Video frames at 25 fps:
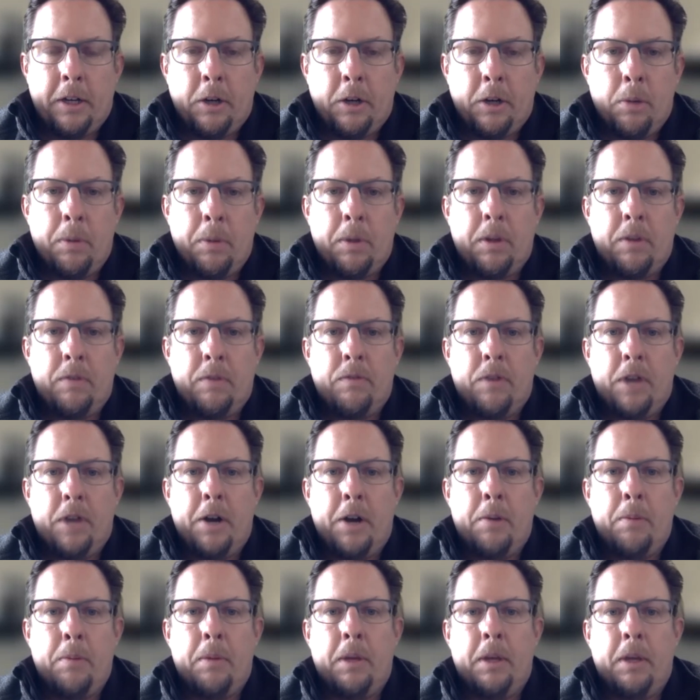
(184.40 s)
an urban
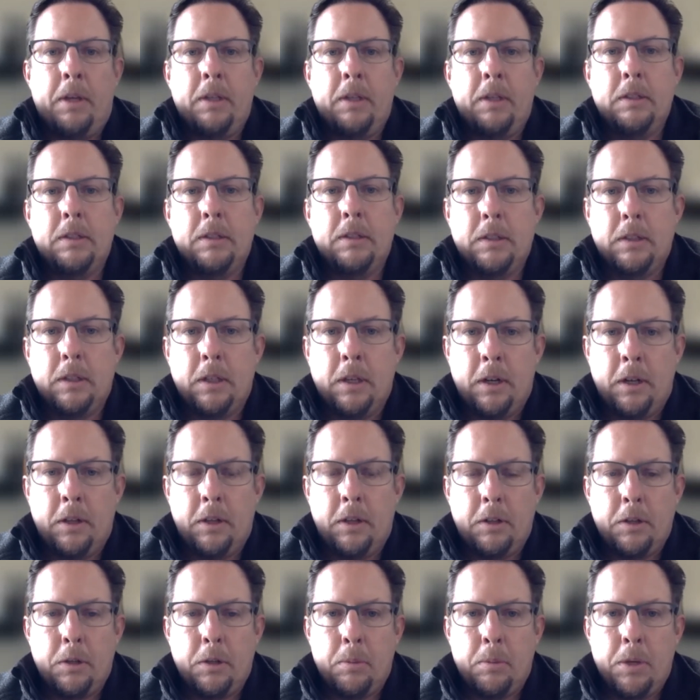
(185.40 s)
environment and
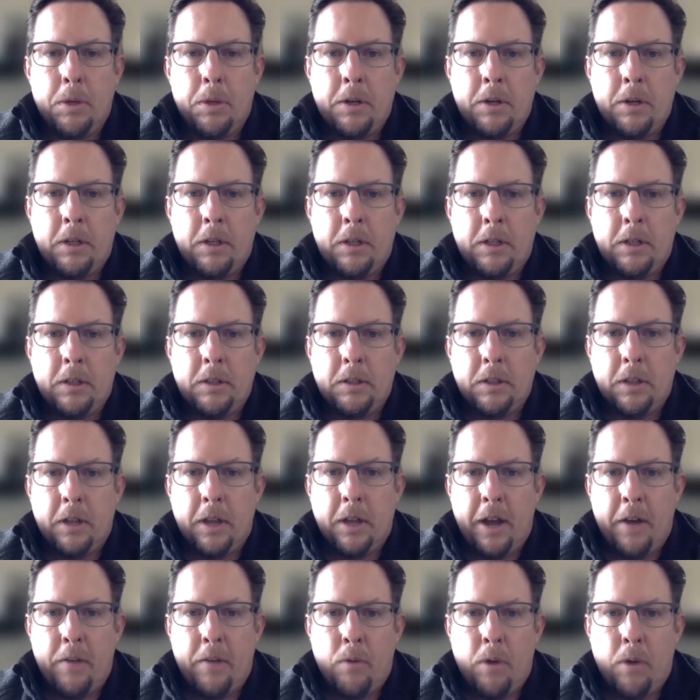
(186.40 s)
other communities
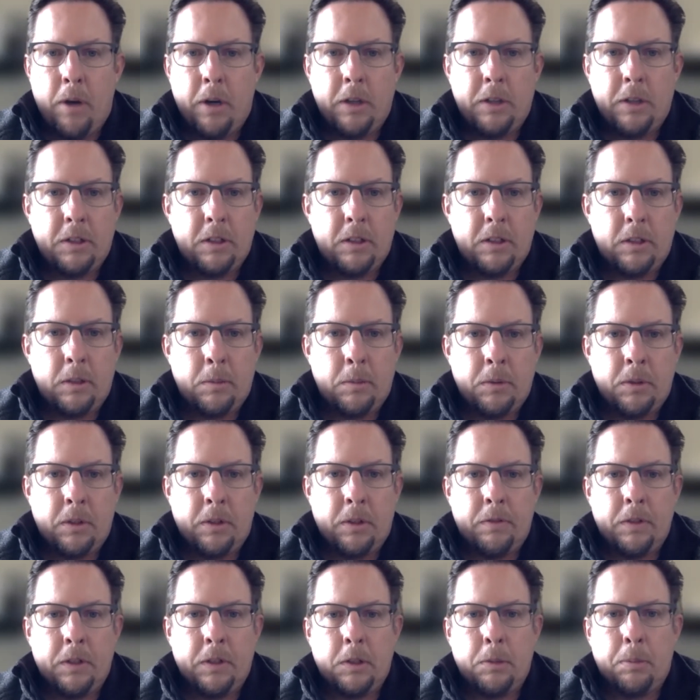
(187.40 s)
that have water systems that
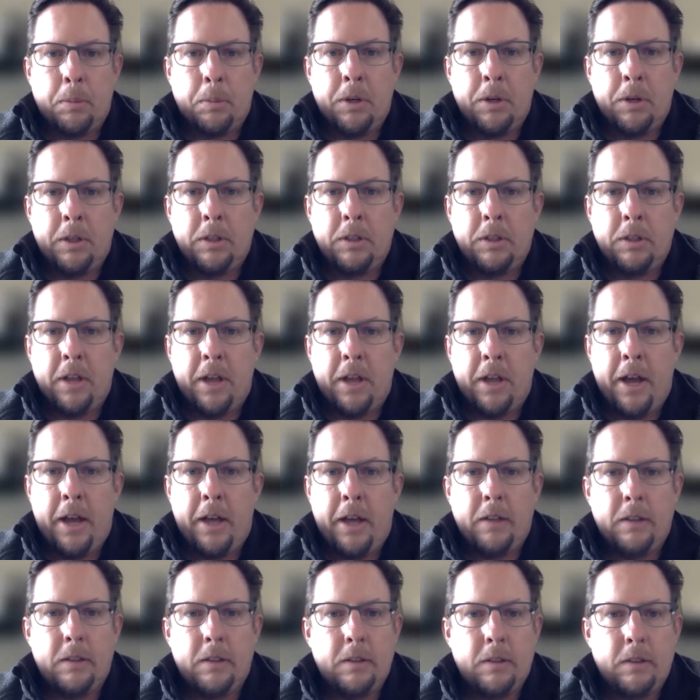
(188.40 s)
have experienced
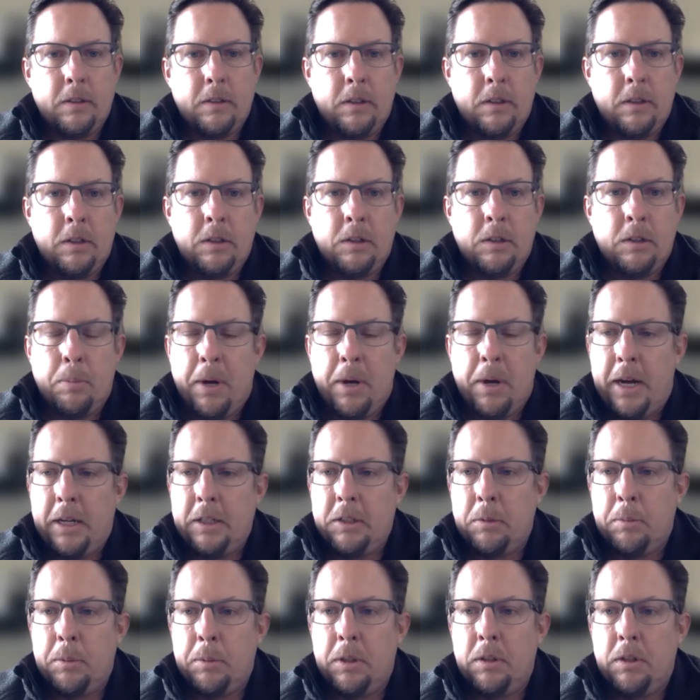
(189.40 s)
that, there is a
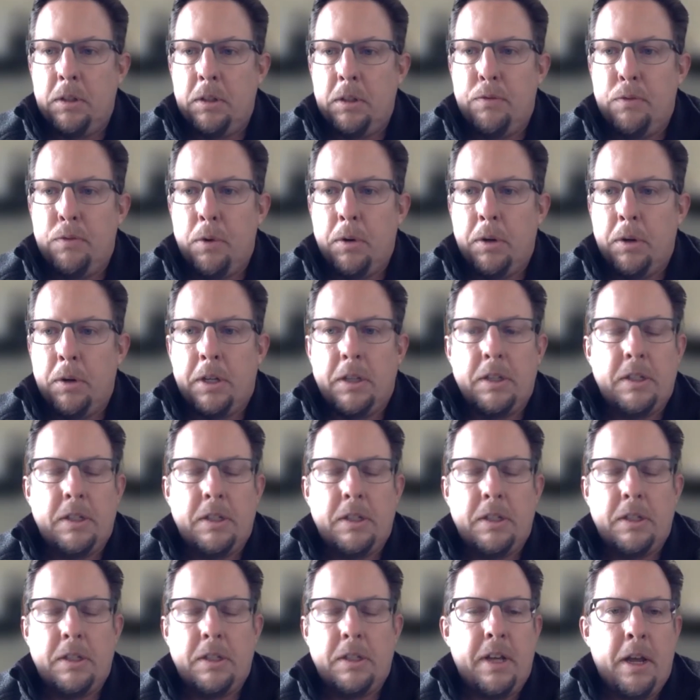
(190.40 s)
possibility for
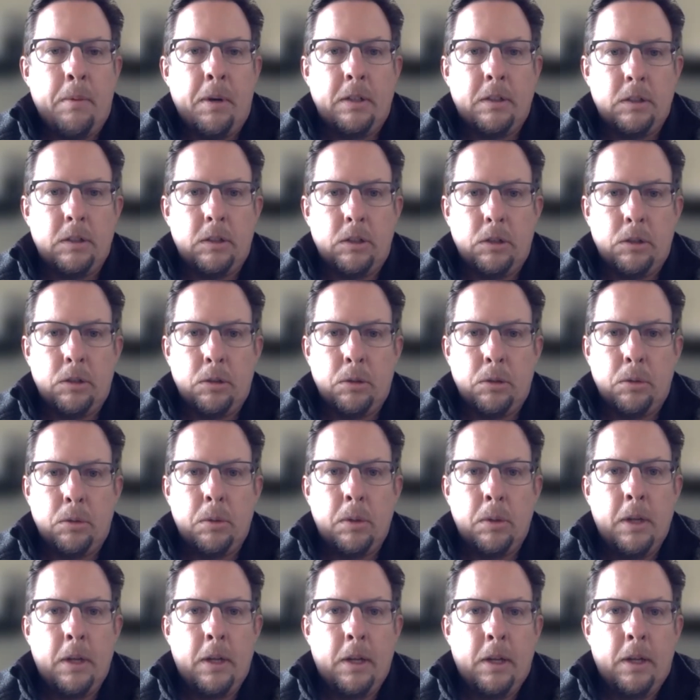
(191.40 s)
contaminants
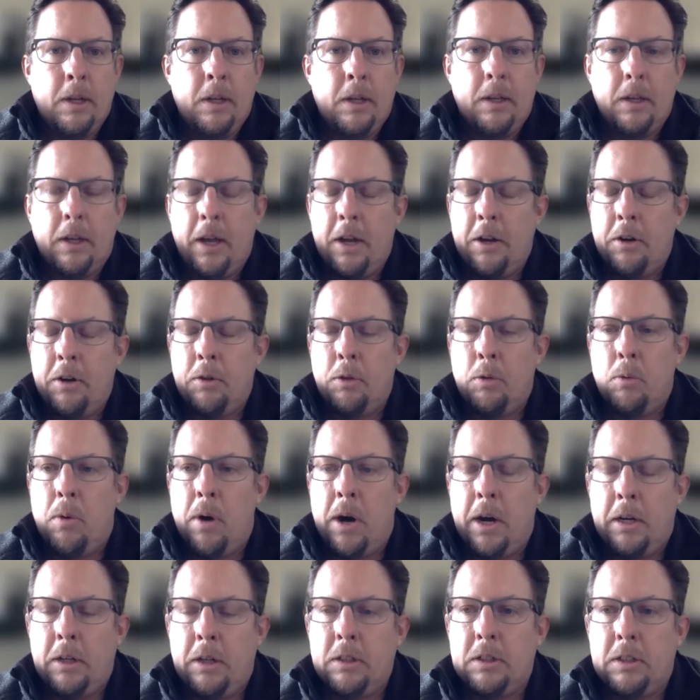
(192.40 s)
to enter the
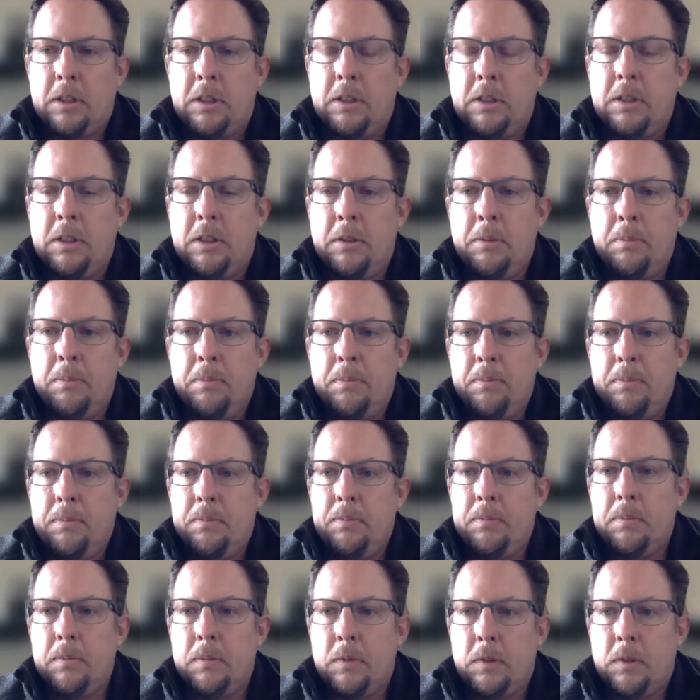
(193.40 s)
water system
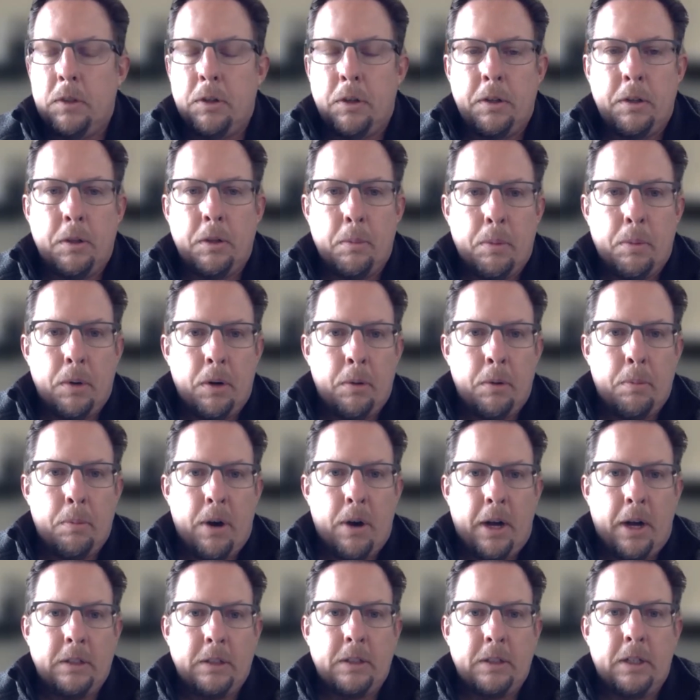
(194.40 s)
during the burn
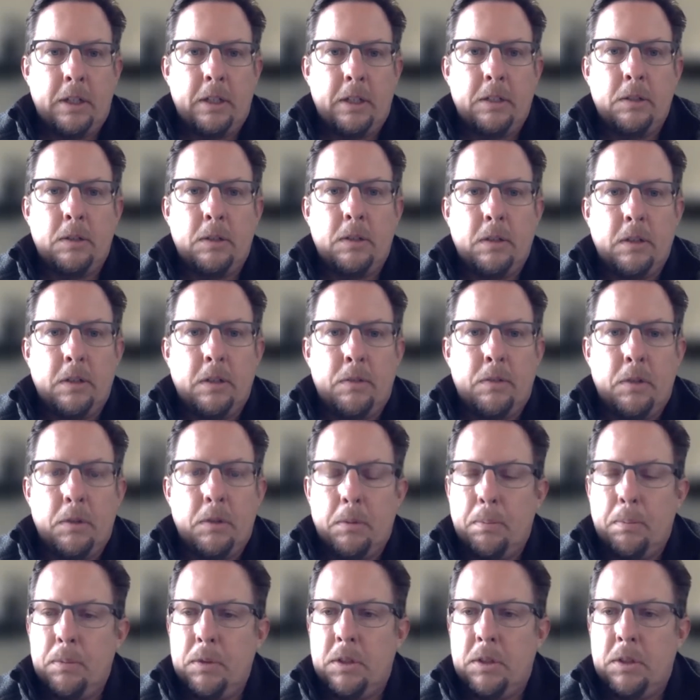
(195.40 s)
process if
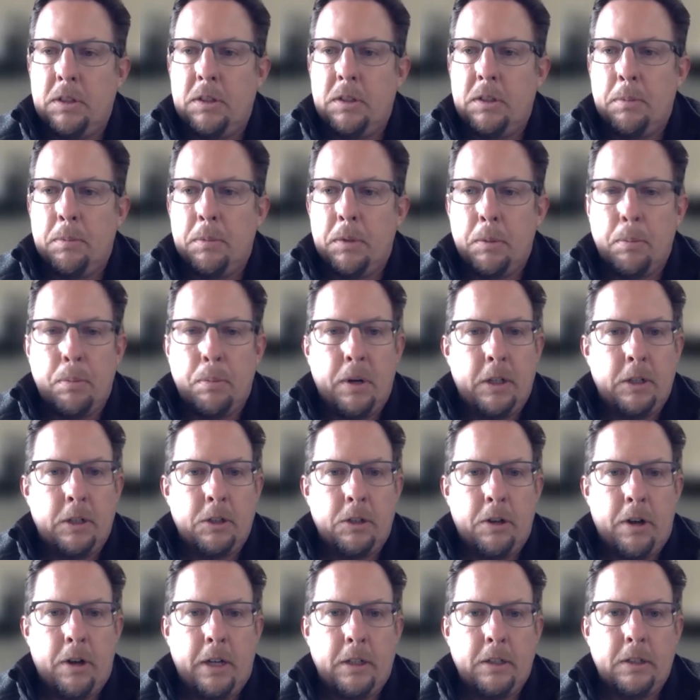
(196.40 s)
the system
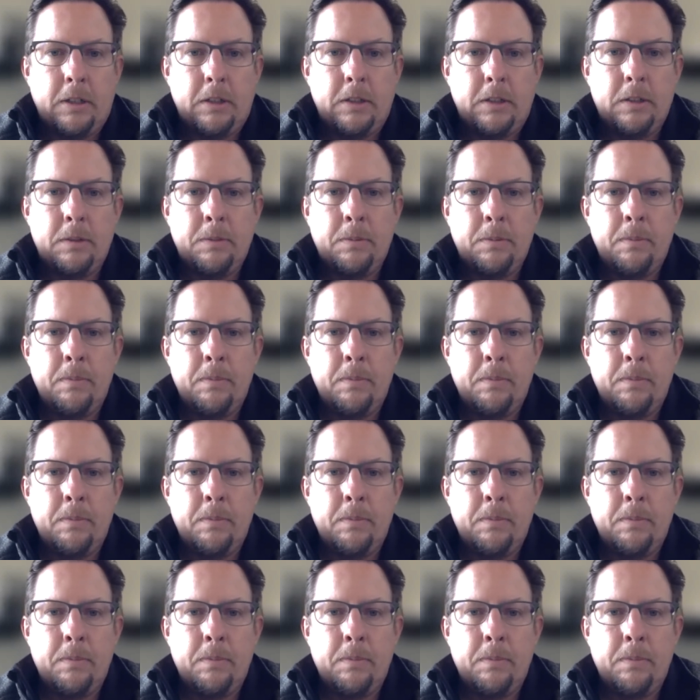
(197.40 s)
depressurizes.